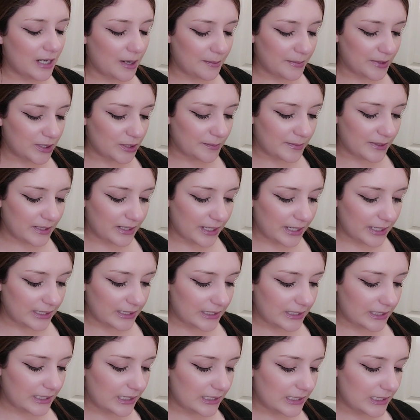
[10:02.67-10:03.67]
time must have been
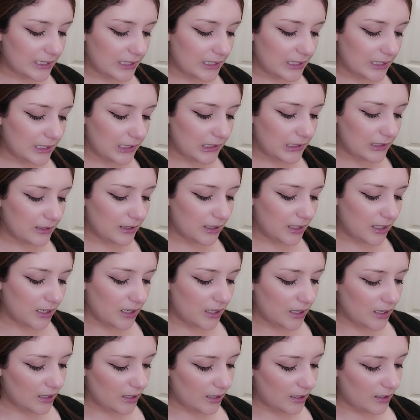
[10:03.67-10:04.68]
like 16,
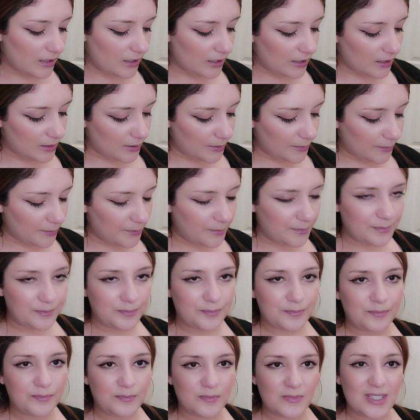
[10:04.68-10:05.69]

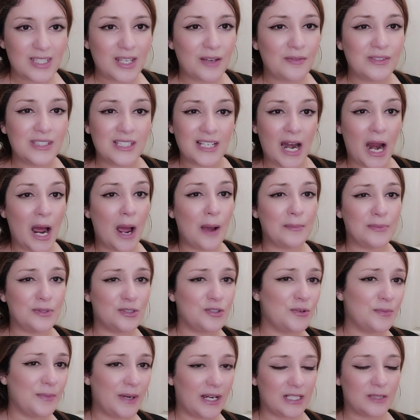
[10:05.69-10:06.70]
17
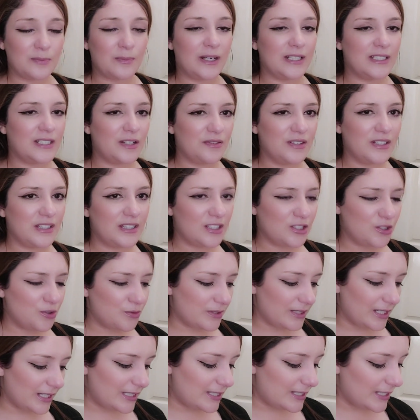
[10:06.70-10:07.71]
absolute max, but I definitely think
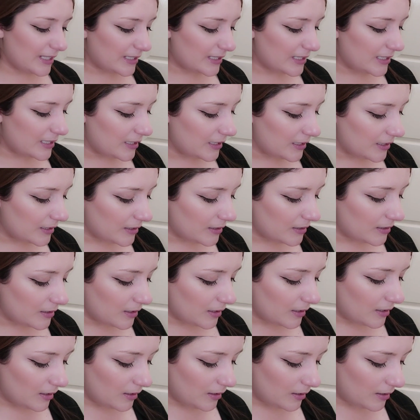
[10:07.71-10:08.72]
she was like 16.
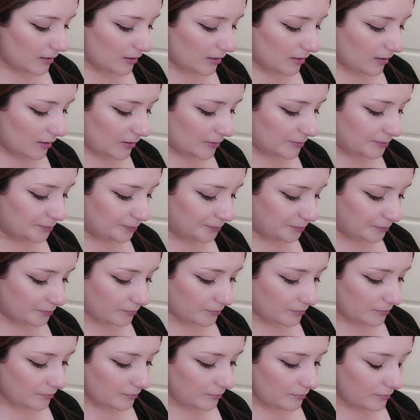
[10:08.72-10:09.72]
And
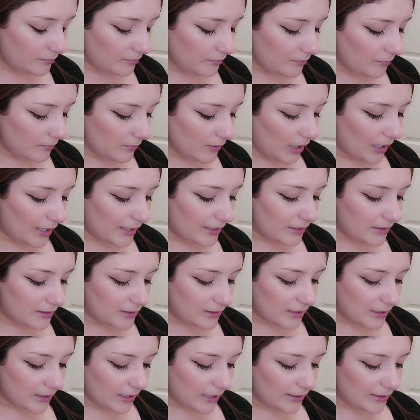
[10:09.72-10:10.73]

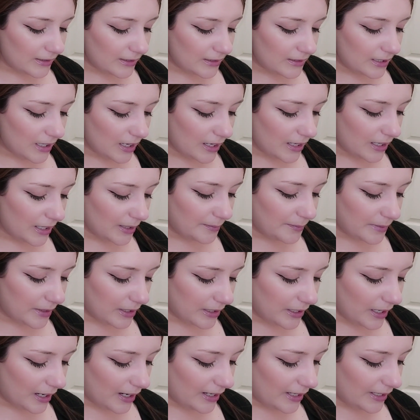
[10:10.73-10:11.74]
at the time,
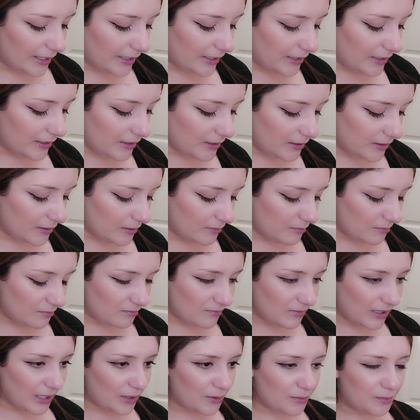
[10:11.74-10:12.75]
the guy,
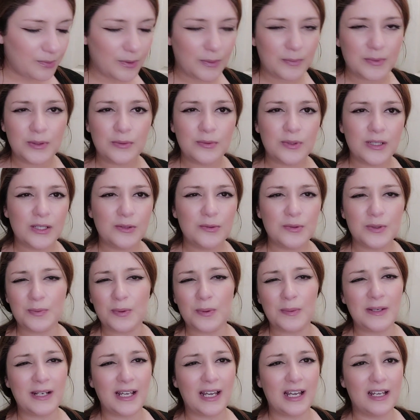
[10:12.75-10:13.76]
like, he was
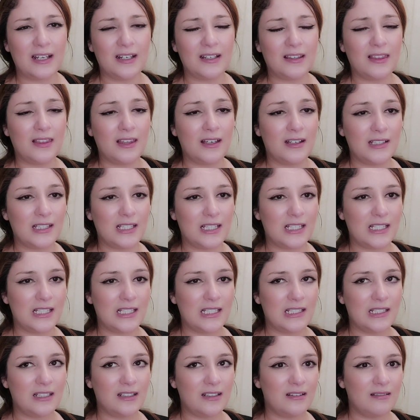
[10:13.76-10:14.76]
probably like
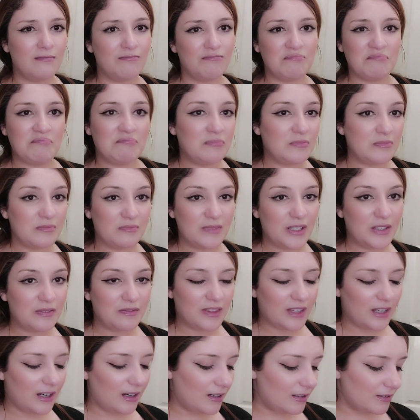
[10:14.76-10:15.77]
13,
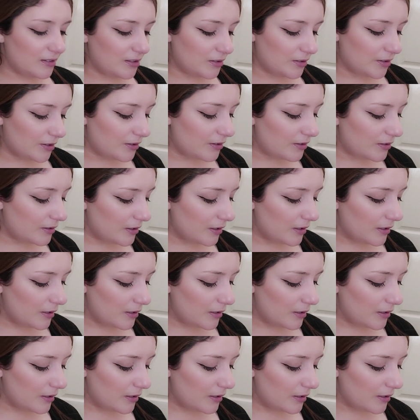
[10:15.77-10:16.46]
if that, you know.